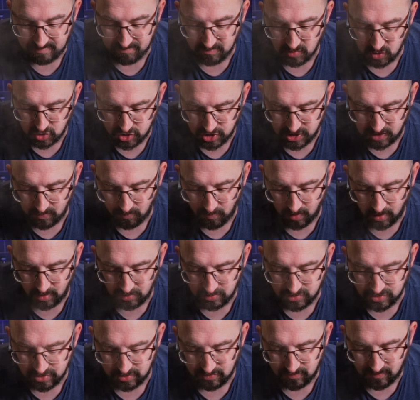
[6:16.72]
mushy
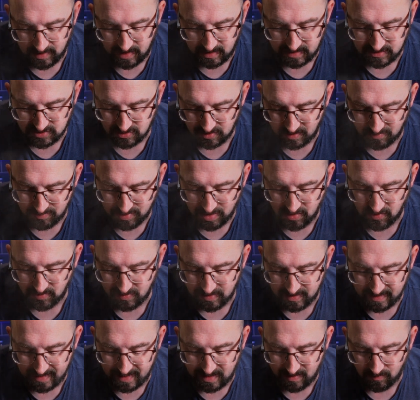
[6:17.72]
ones and really sort of
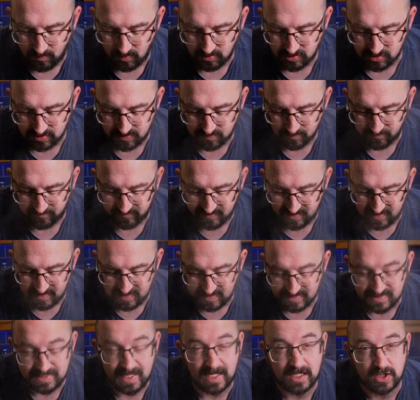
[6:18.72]
broken down ones feeding
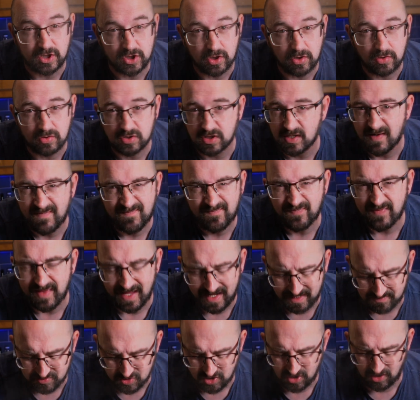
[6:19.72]
into that juice.
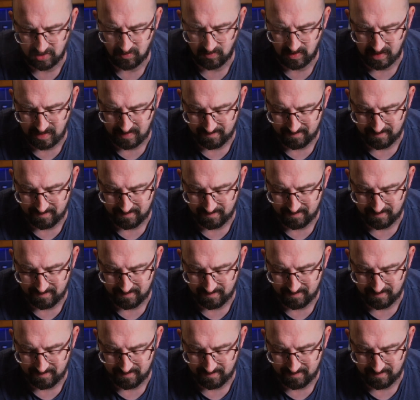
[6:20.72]
Absolutely